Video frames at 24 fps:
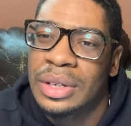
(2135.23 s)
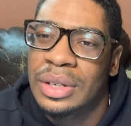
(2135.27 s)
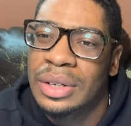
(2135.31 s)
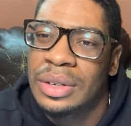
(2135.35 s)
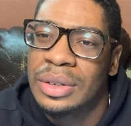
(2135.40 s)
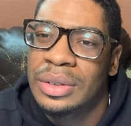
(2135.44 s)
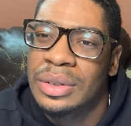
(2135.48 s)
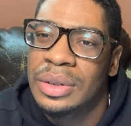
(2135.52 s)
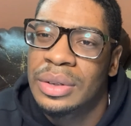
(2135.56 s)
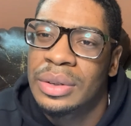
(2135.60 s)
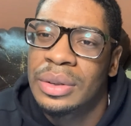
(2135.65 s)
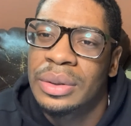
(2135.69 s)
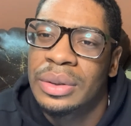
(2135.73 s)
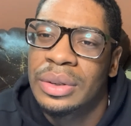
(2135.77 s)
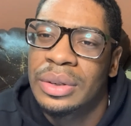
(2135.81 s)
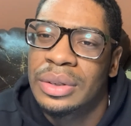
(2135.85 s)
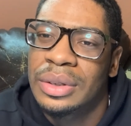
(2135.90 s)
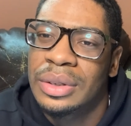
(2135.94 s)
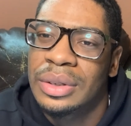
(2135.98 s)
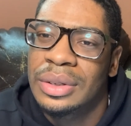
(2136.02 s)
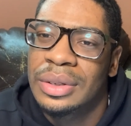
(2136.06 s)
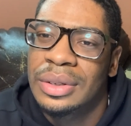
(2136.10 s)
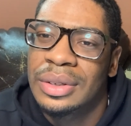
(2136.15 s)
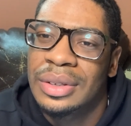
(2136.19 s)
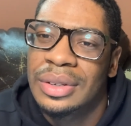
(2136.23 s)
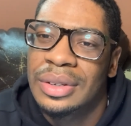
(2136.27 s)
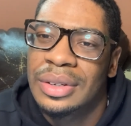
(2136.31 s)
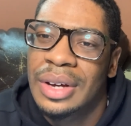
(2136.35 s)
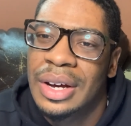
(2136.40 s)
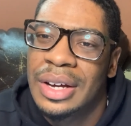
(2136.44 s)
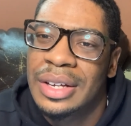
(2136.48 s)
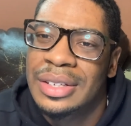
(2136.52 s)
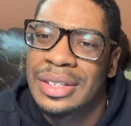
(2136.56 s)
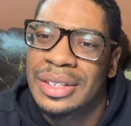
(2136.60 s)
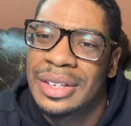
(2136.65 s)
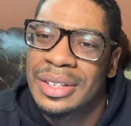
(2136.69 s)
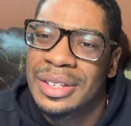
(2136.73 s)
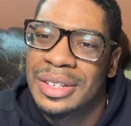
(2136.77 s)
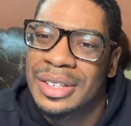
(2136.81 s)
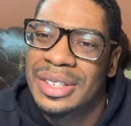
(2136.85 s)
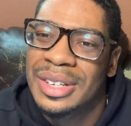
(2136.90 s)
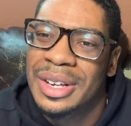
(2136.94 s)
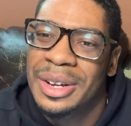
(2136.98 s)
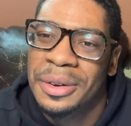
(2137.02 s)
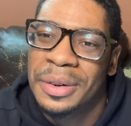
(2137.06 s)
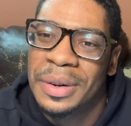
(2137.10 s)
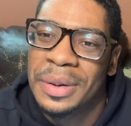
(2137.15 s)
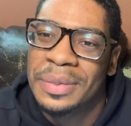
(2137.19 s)
You know, you you, you guys
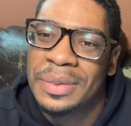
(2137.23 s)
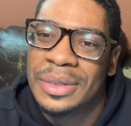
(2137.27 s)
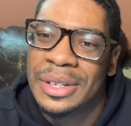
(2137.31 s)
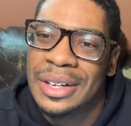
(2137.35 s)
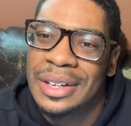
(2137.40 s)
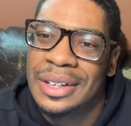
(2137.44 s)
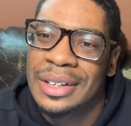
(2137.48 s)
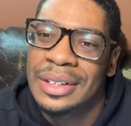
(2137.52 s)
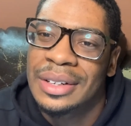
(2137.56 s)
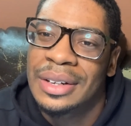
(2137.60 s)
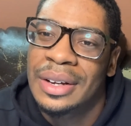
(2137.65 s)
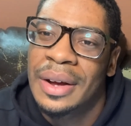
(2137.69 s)
understand what I'm saying?